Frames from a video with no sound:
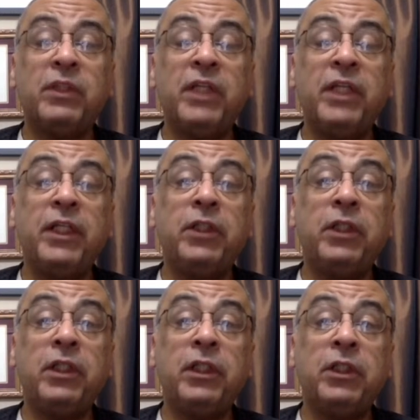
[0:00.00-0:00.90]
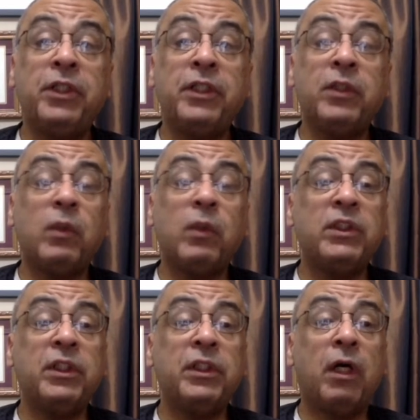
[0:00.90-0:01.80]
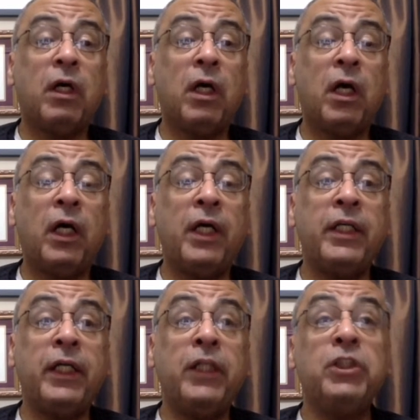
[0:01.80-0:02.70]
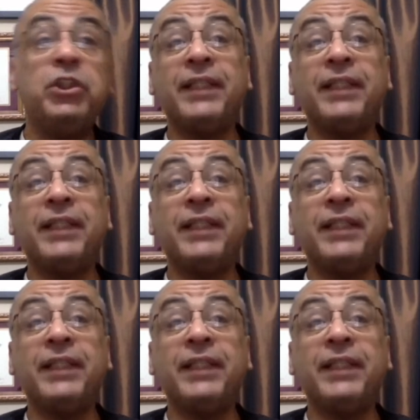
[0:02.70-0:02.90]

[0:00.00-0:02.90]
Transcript: what's in the chest or what's in the